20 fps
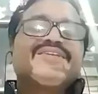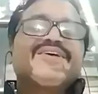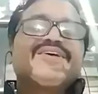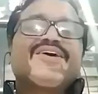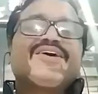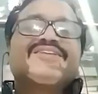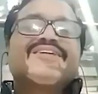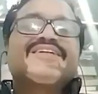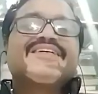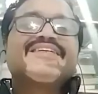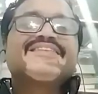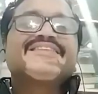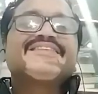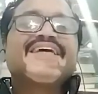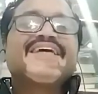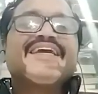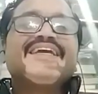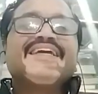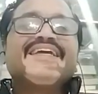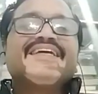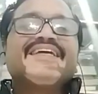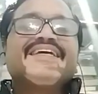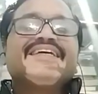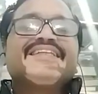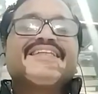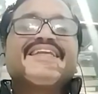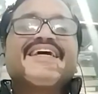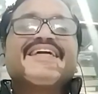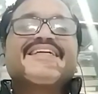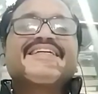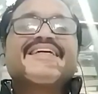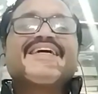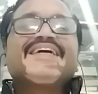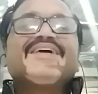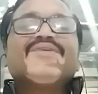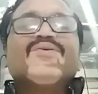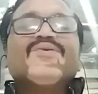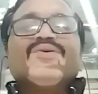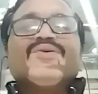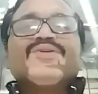the author is saying that
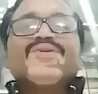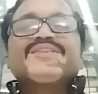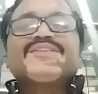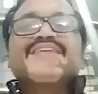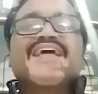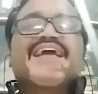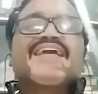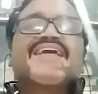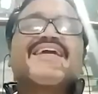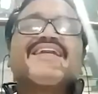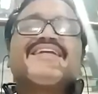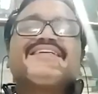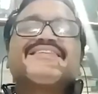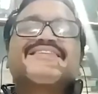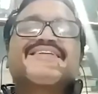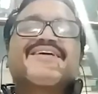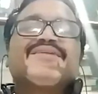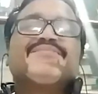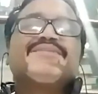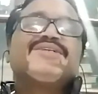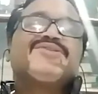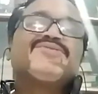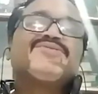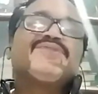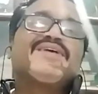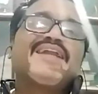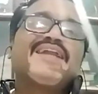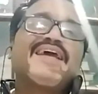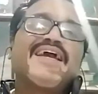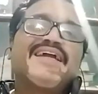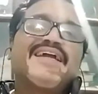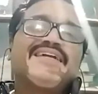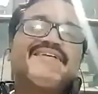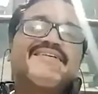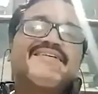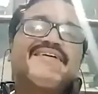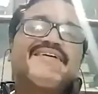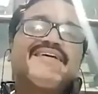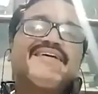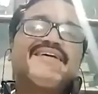a old cycle is coming to an end.
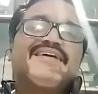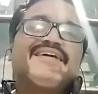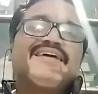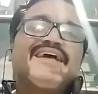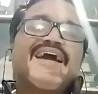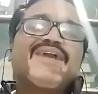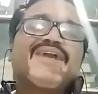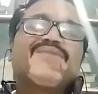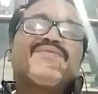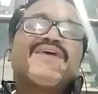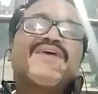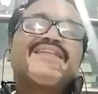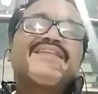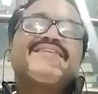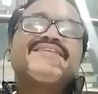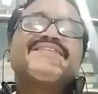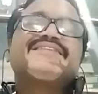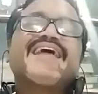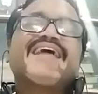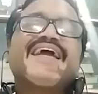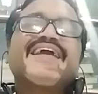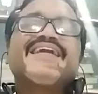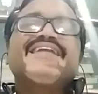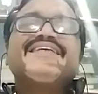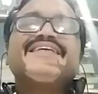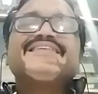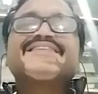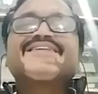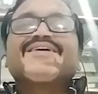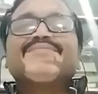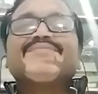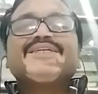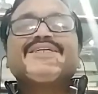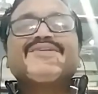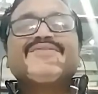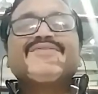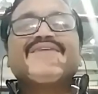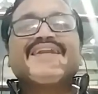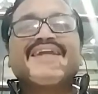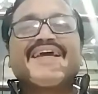And when this cycle is
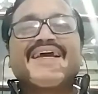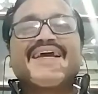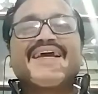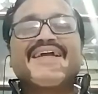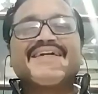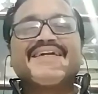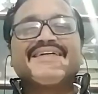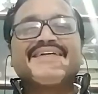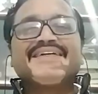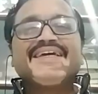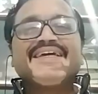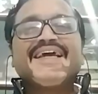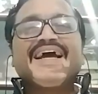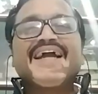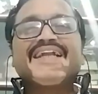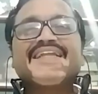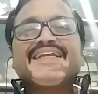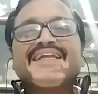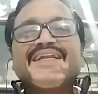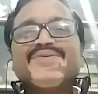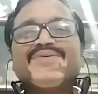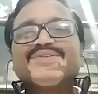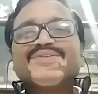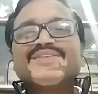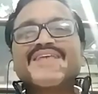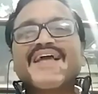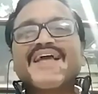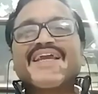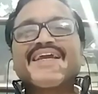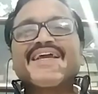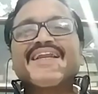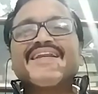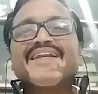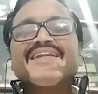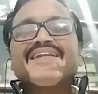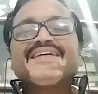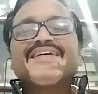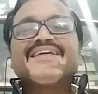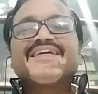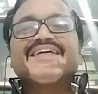coming to an end and a new
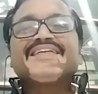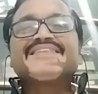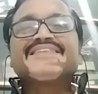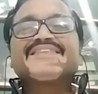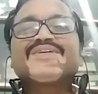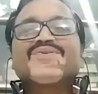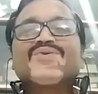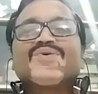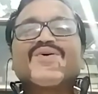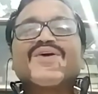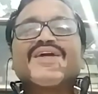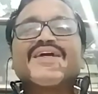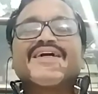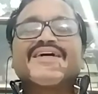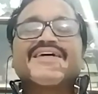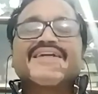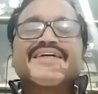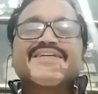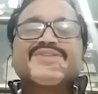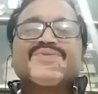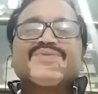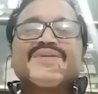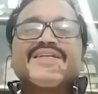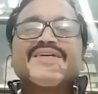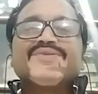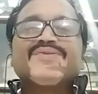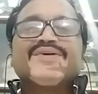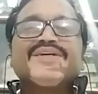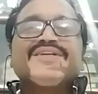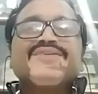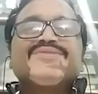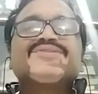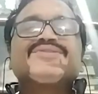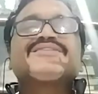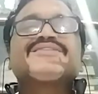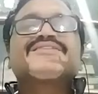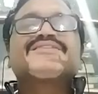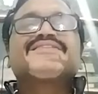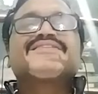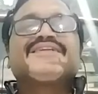cycle is gradually going to
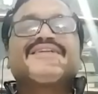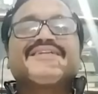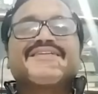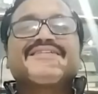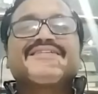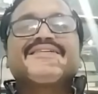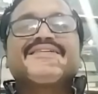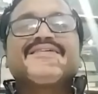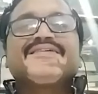start,